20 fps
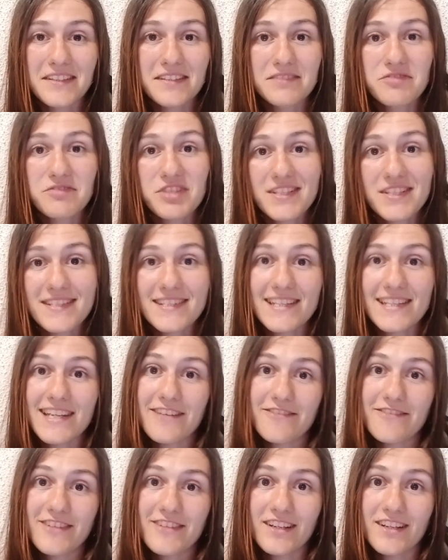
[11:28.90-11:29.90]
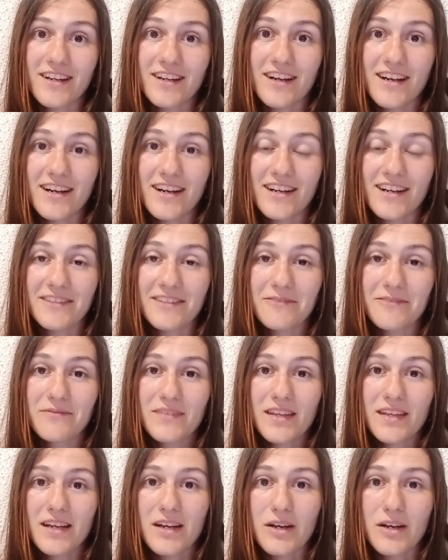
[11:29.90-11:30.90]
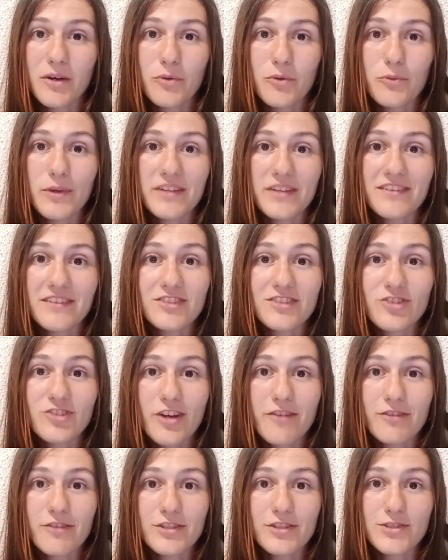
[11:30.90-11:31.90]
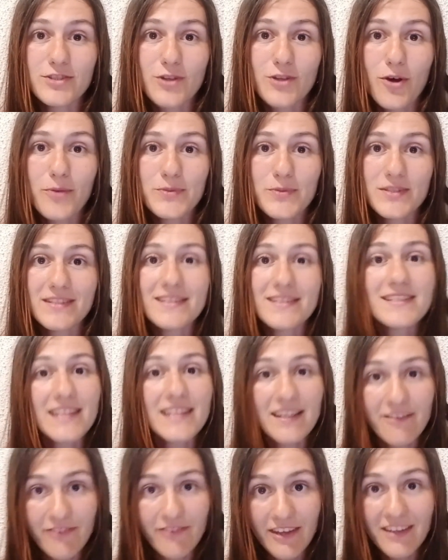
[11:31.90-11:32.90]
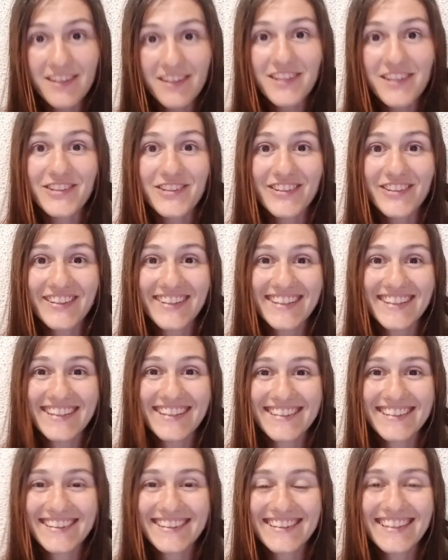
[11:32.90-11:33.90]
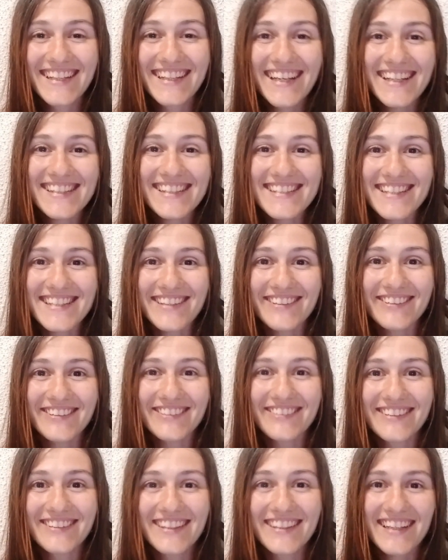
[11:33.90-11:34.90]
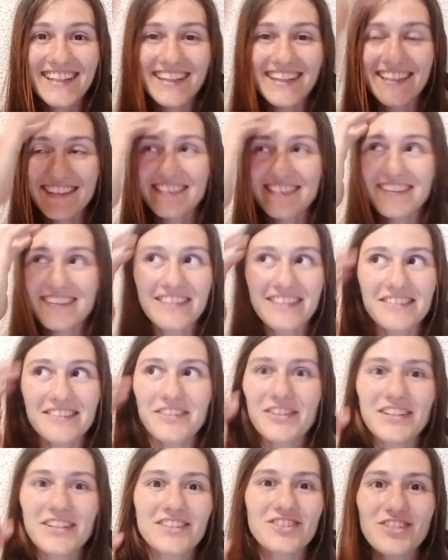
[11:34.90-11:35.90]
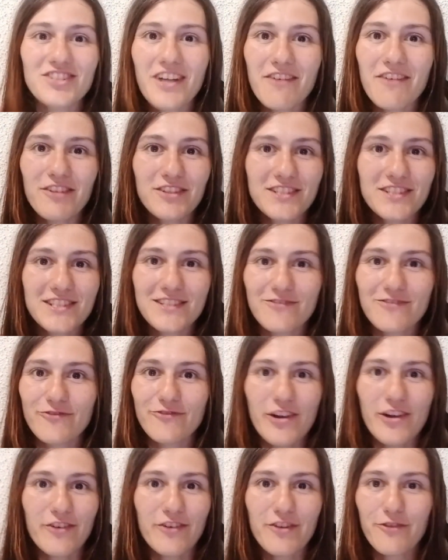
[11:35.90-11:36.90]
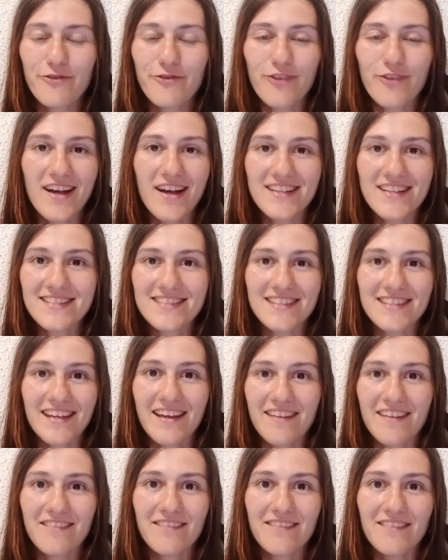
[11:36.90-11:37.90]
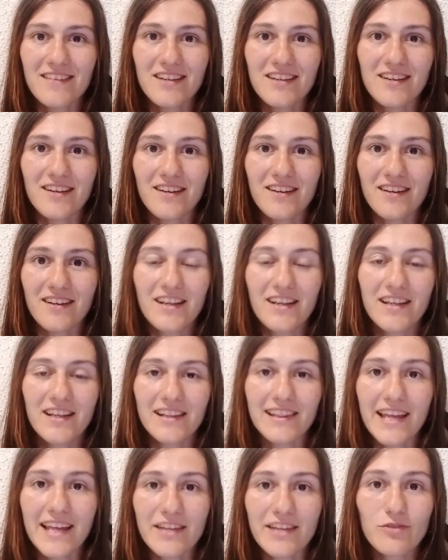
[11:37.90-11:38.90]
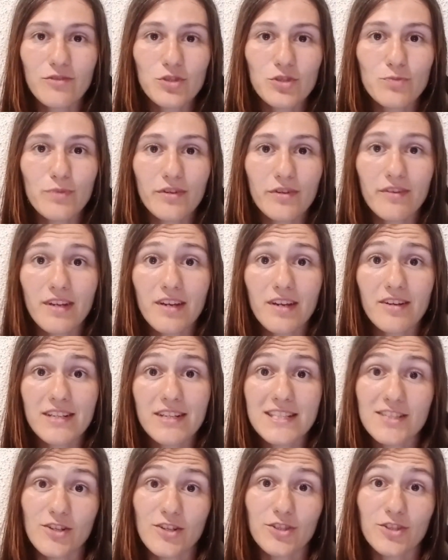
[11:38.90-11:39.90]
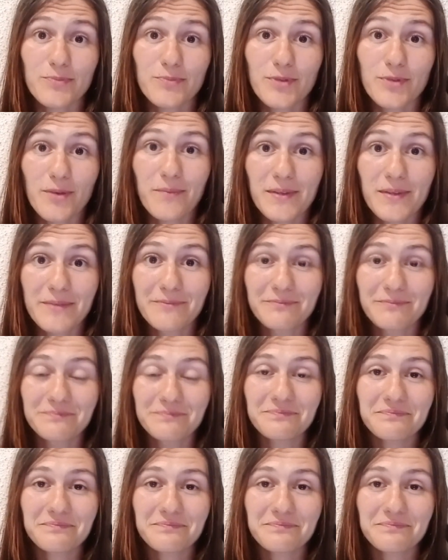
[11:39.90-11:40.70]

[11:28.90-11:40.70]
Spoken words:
just leave the car when the driver stops and say thank you. So, and then you can travel very fast, and language barrier is not a problem.